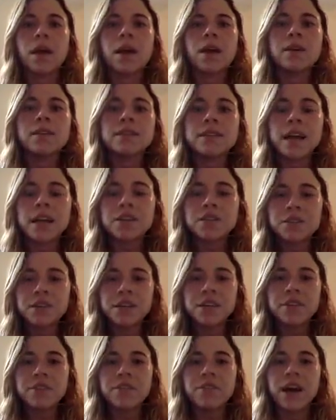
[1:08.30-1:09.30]

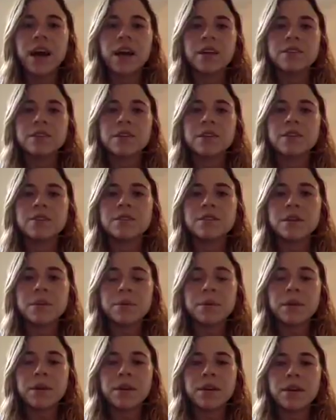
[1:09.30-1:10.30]
Saturated fats are
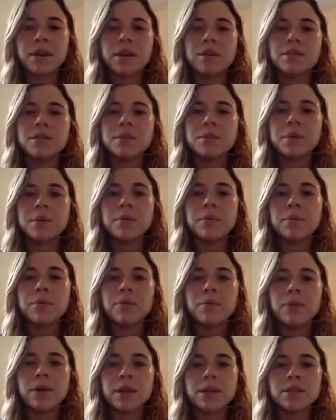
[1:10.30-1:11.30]
typically known to be
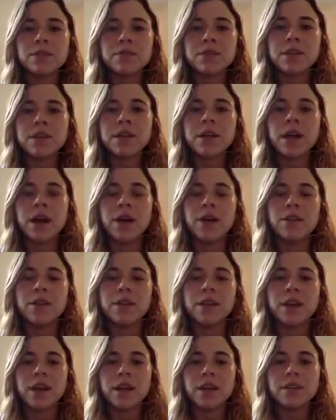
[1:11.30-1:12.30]
worse for your health
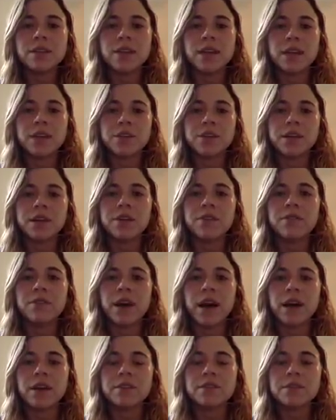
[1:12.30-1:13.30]
than unsaturated
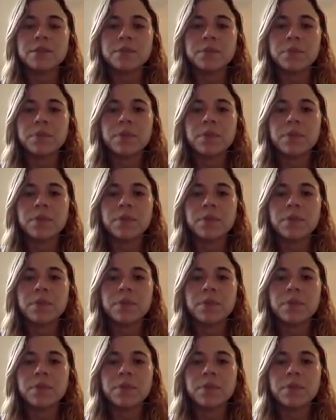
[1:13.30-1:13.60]
fats.